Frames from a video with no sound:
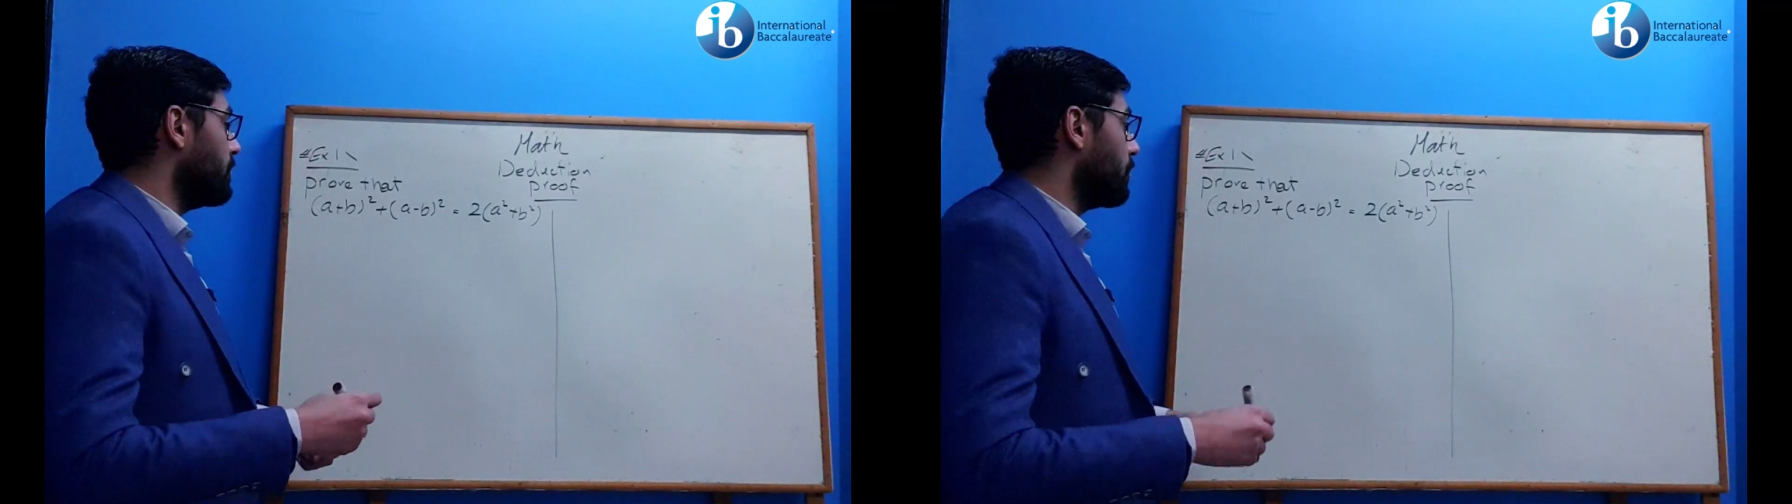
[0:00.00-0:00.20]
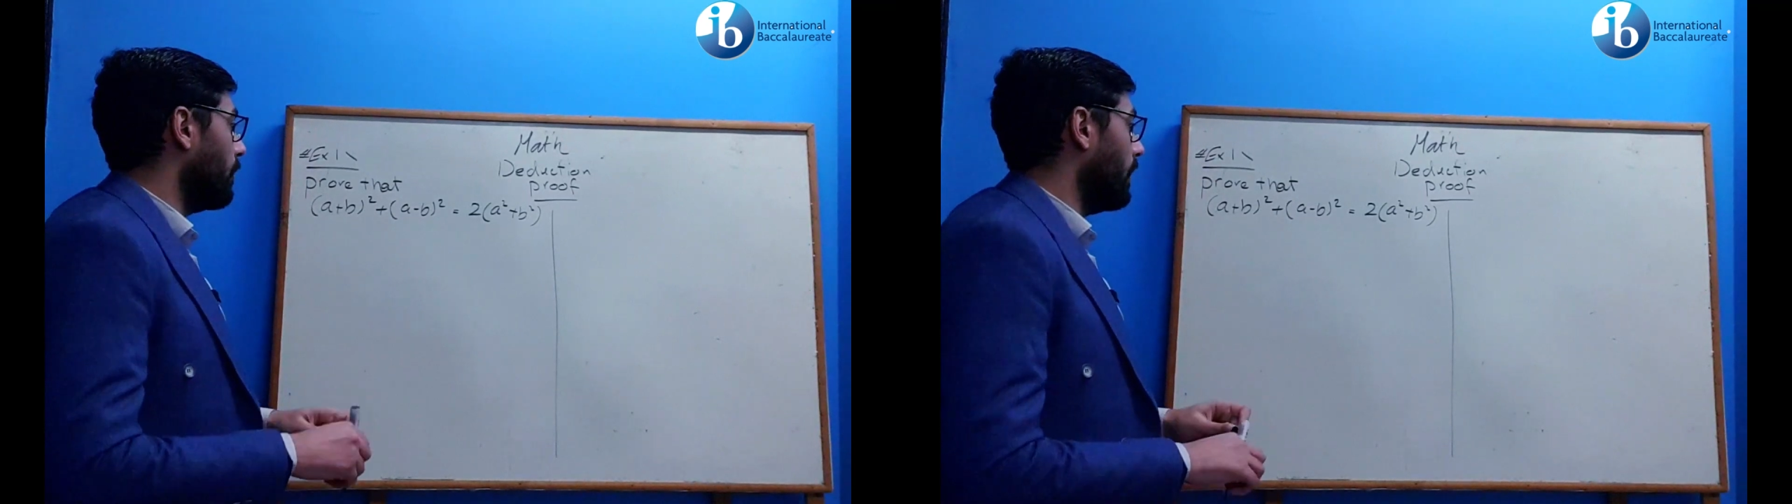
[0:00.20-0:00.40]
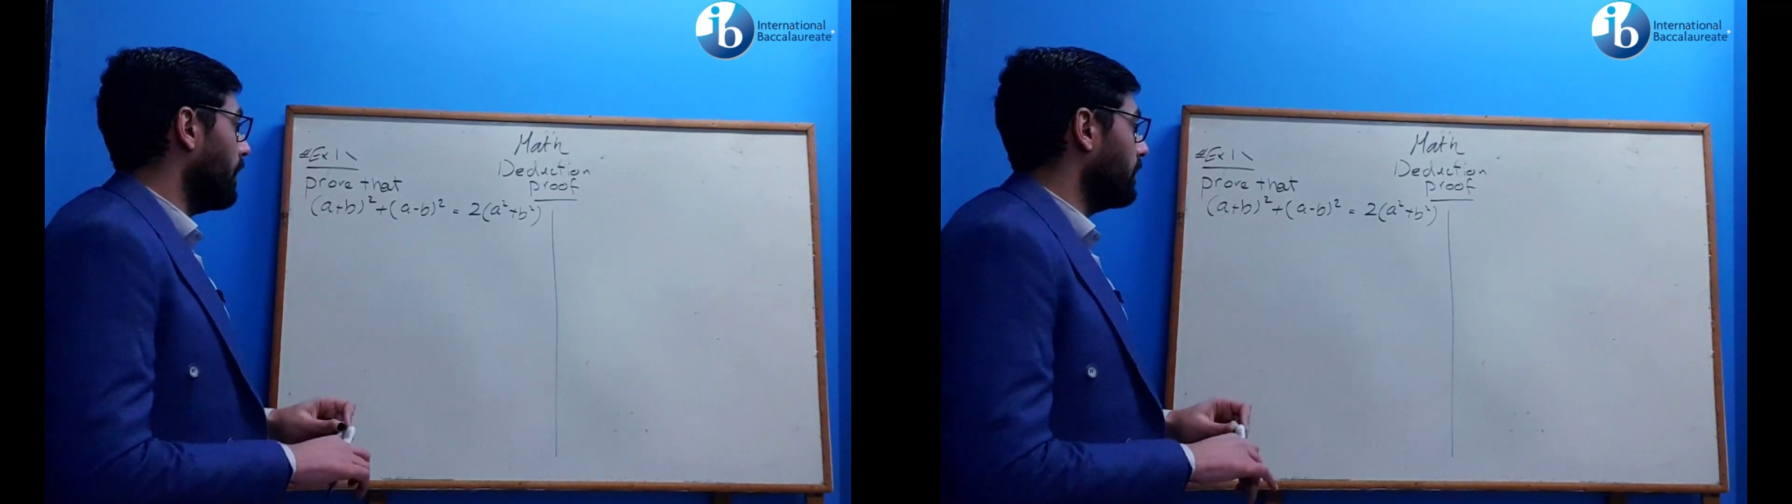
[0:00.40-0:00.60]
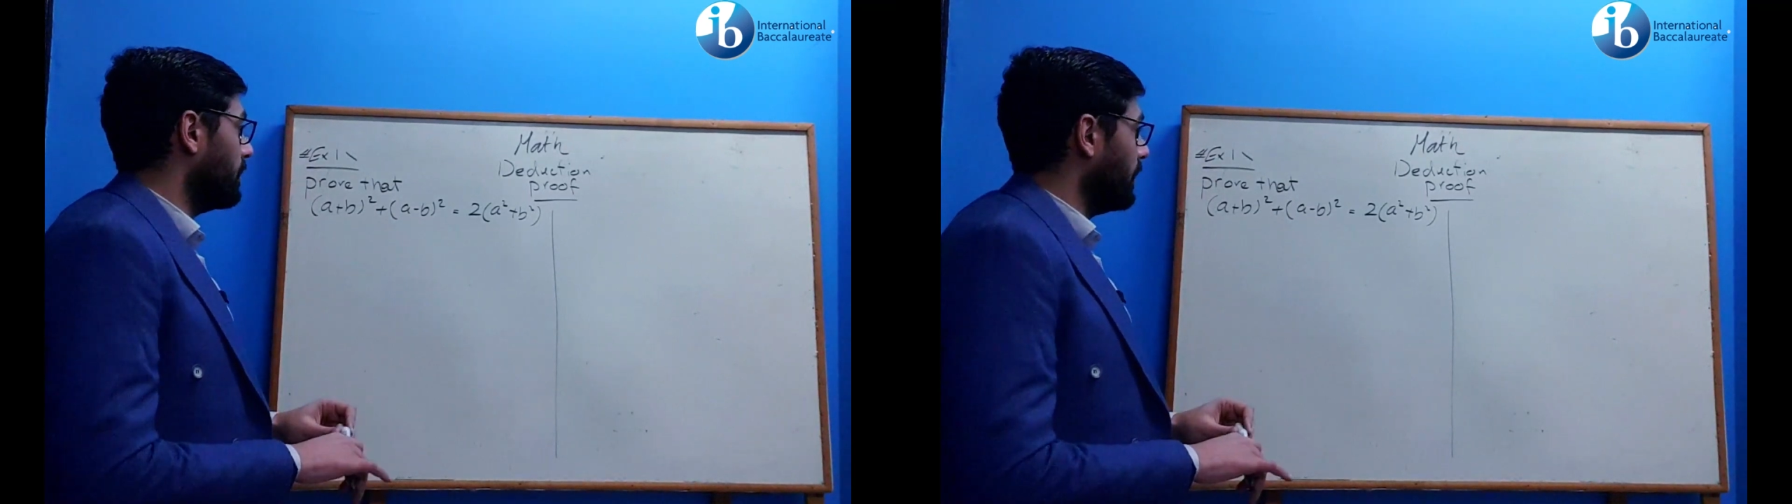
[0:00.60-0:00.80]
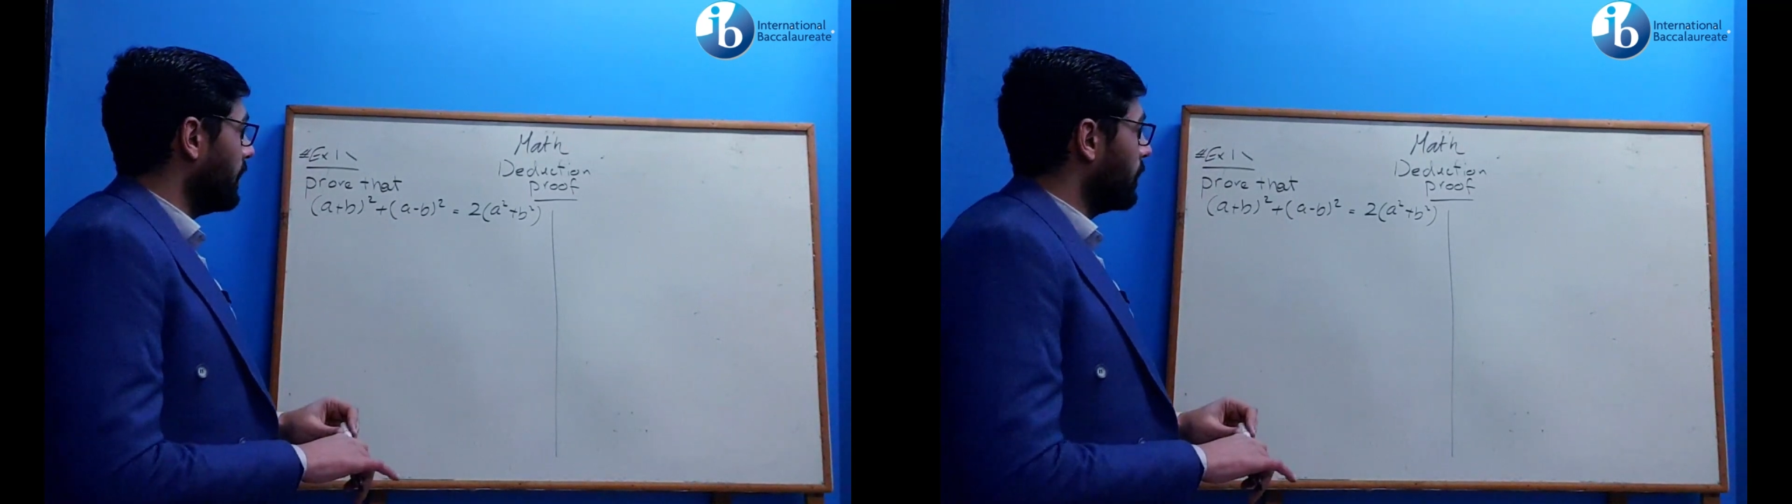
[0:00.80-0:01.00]
squared
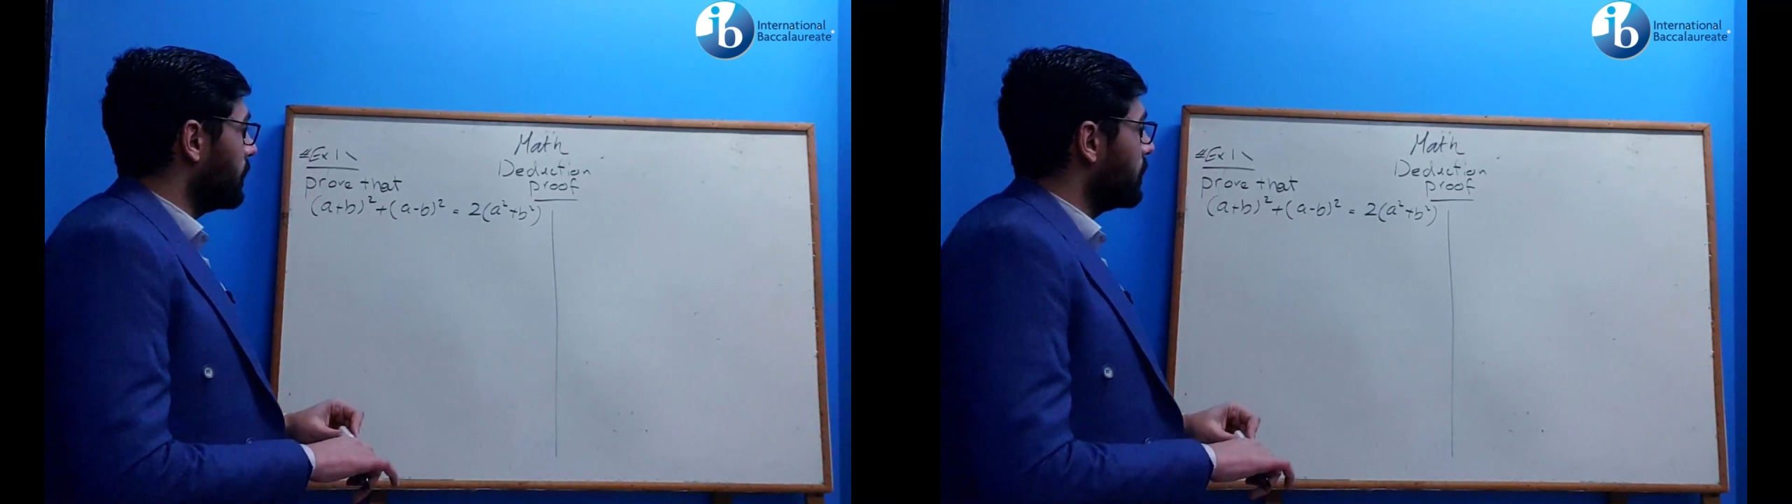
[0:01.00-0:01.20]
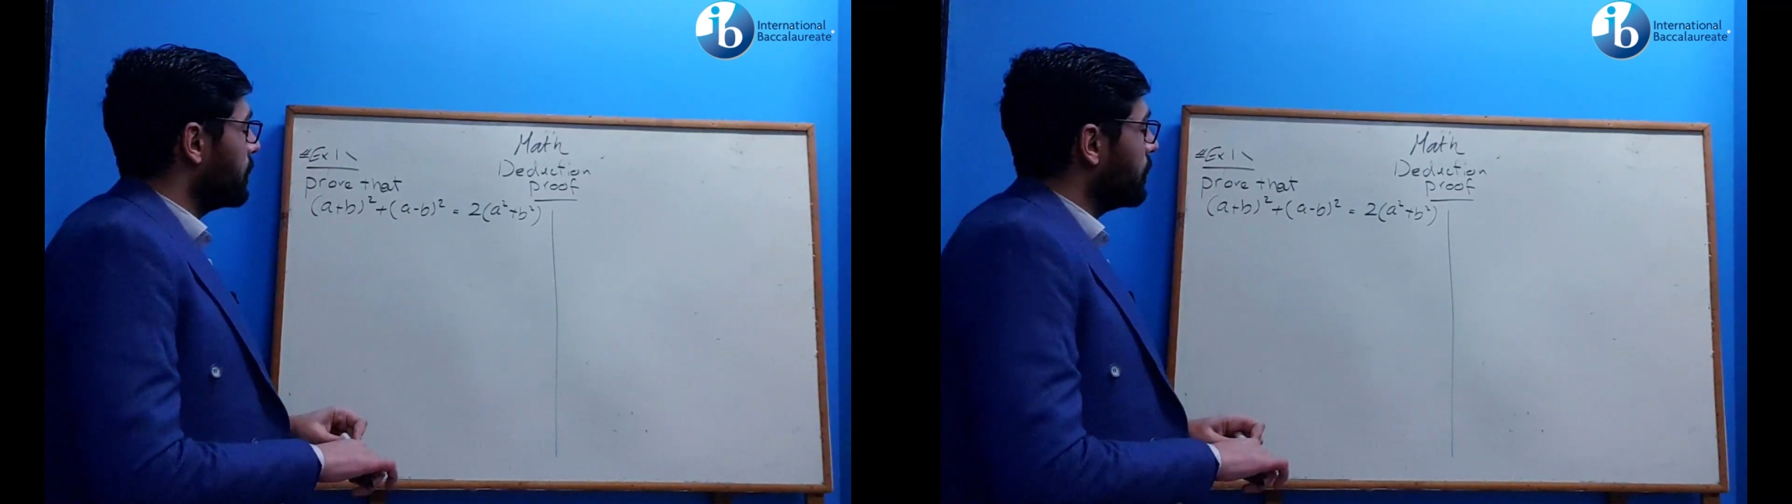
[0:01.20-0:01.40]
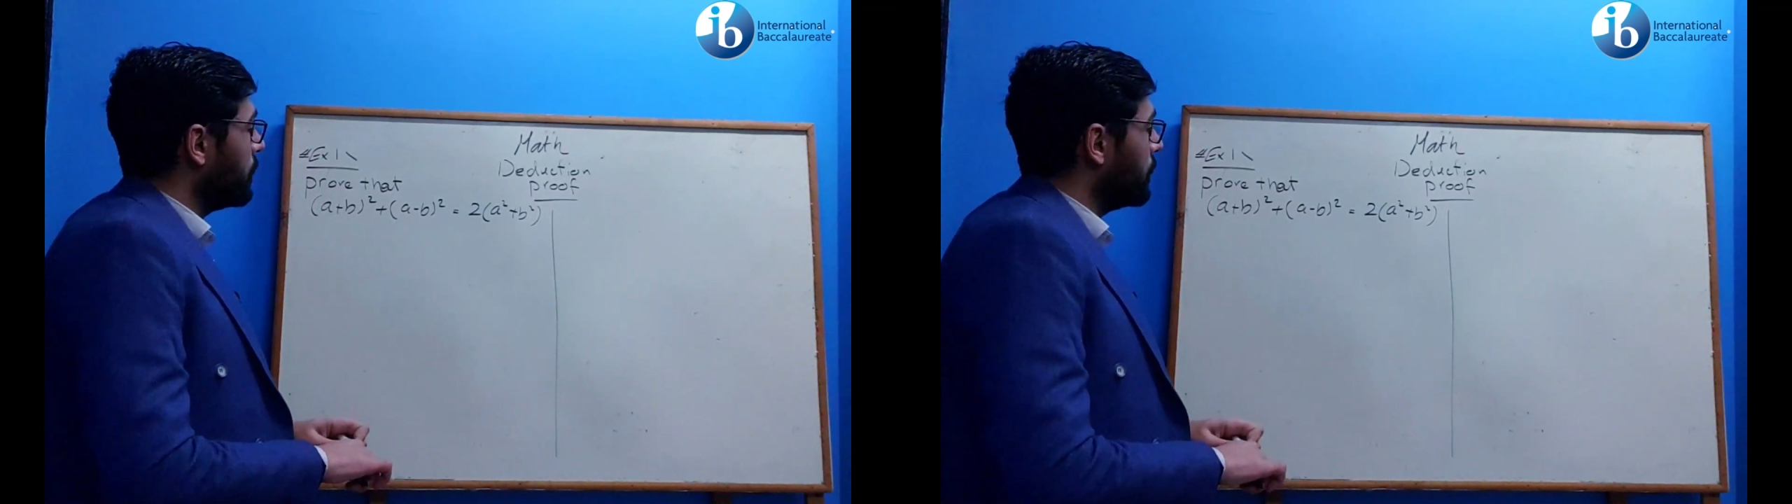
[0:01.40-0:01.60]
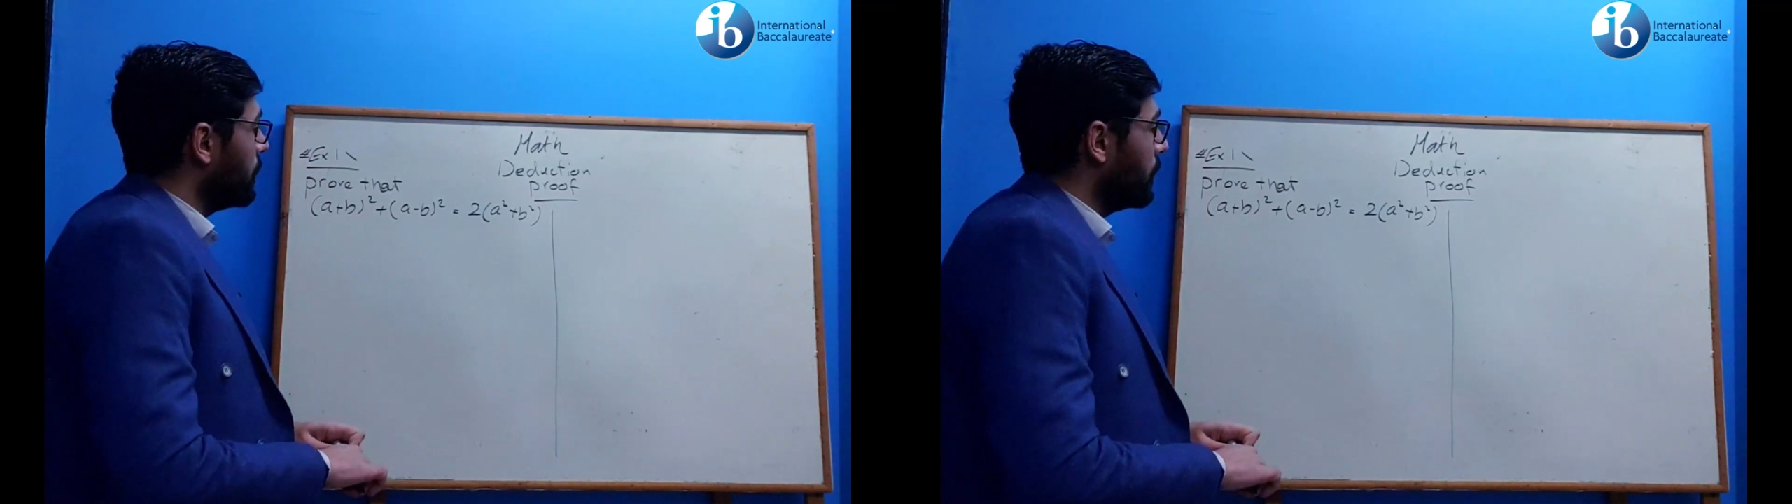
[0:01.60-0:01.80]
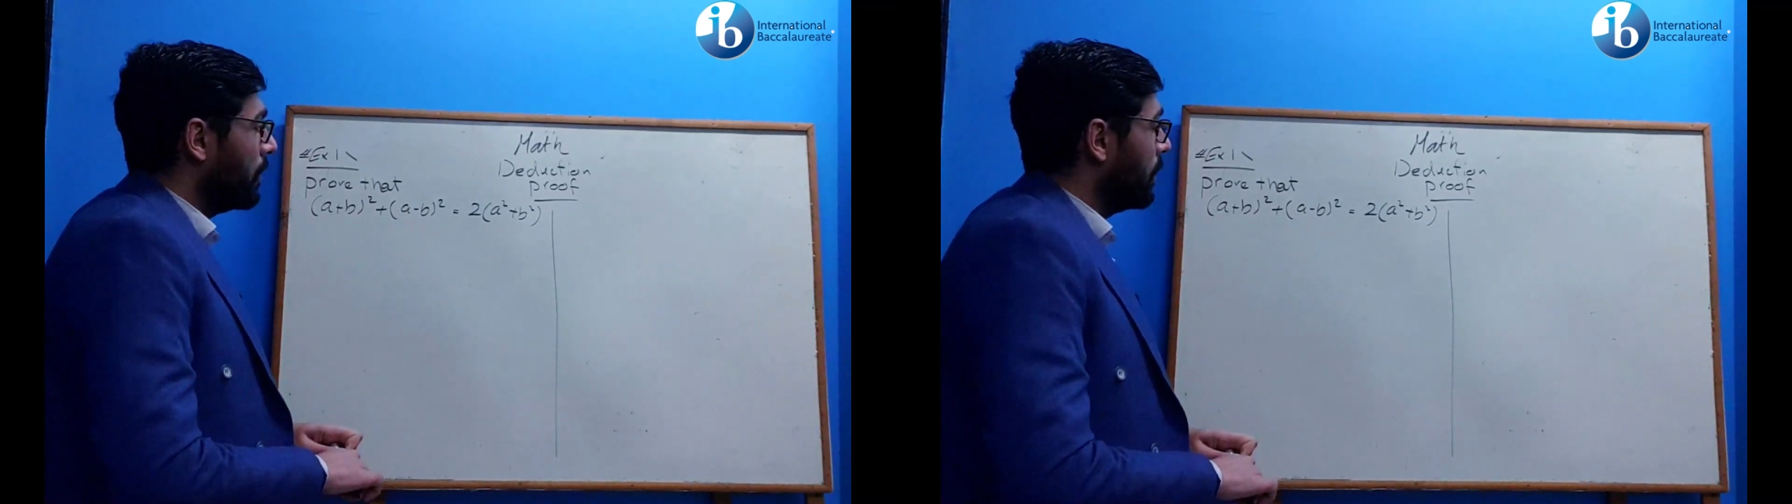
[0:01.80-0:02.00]
equals 2